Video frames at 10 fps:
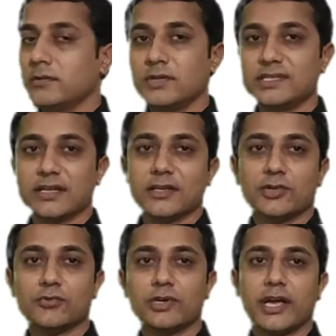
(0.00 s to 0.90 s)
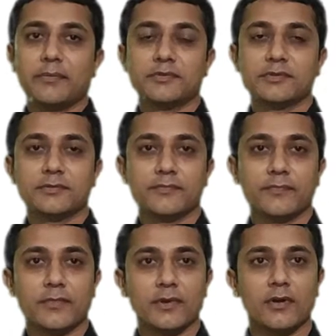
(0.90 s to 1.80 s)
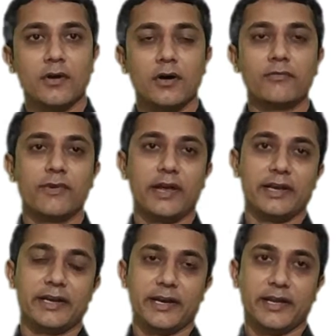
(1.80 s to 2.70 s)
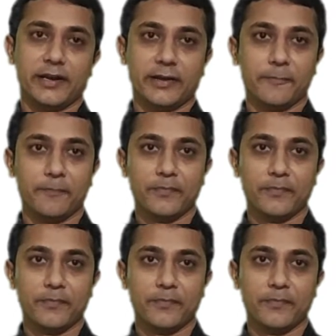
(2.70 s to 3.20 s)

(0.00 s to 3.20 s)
These are the two types of antenna array.